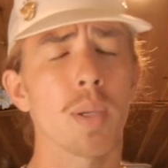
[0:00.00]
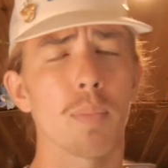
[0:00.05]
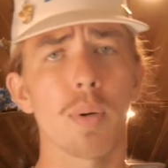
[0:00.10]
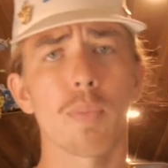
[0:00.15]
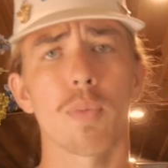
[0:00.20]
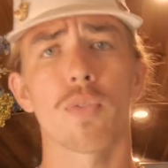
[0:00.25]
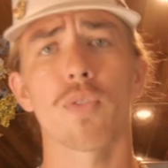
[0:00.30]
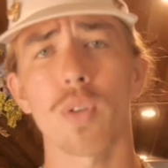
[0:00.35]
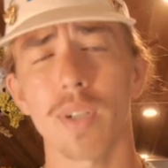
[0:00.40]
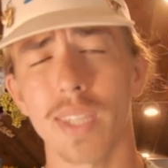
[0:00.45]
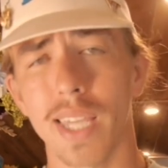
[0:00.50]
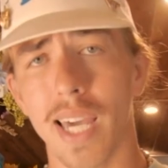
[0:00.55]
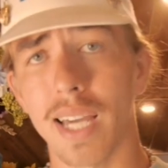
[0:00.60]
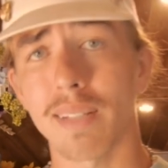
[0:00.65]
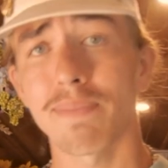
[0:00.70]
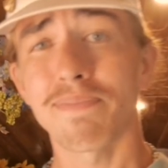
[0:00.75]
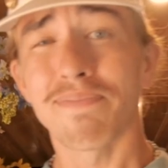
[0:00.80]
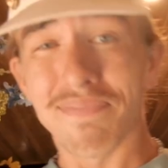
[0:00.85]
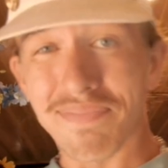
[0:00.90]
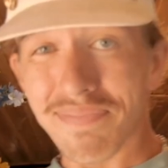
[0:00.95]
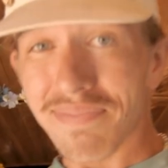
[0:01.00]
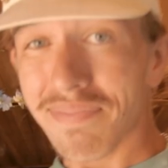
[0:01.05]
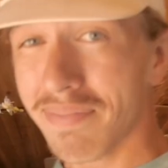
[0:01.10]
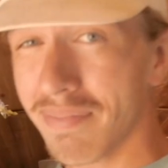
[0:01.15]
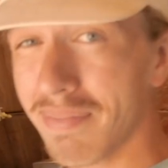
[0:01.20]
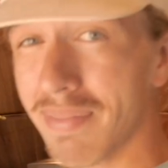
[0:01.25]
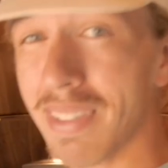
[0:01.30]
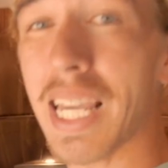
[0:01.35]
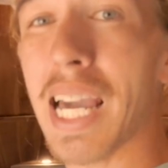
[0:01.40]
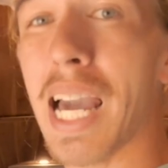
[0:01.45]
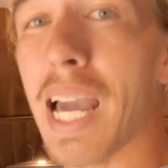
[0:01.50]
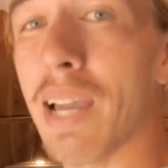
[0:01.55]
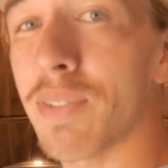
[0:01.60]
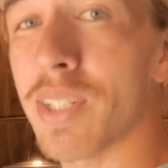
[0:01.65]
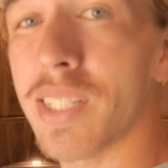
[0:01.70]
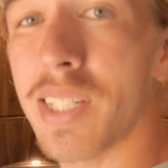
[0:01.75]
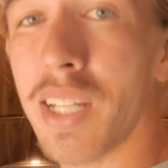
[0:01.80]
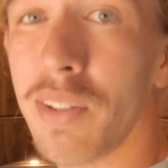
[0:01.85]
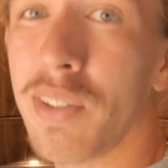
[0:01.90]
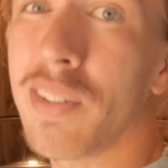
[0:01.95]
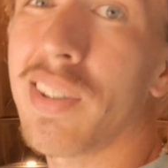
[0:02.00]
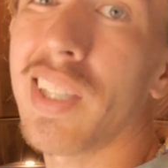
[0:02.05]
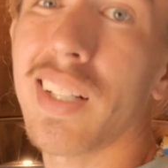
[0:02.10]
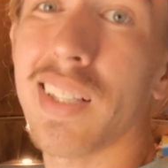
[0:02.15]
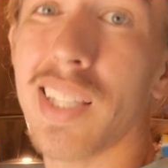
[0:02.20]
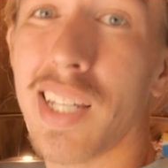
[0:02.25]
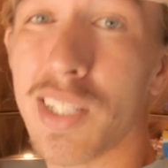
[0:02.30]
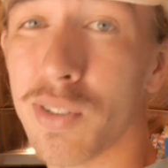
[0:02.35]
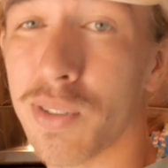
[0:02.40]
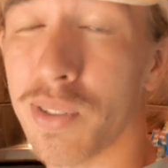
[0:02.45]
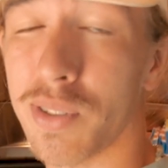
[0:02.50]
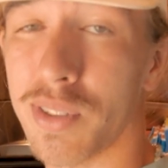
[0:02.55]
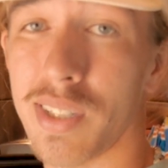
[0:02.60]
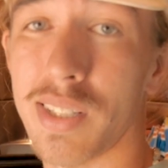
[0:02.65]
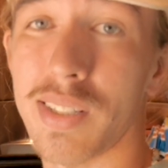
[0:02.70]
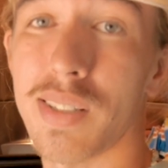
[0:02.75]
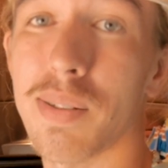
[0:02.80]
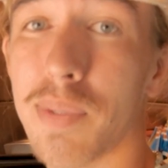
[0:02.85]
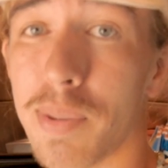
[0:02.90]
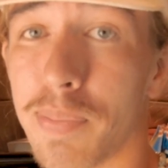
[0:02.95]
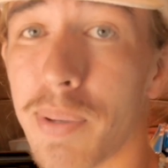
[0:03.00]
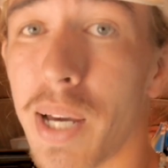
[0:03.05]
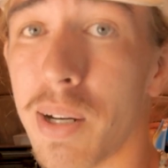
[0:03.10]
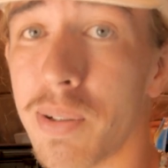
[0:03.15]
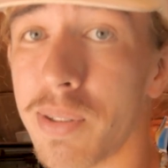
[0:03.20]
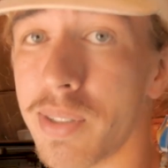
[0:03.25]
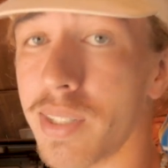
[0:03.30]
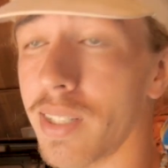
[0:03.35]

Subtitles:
But before that, I have to tell you the electrical system that powers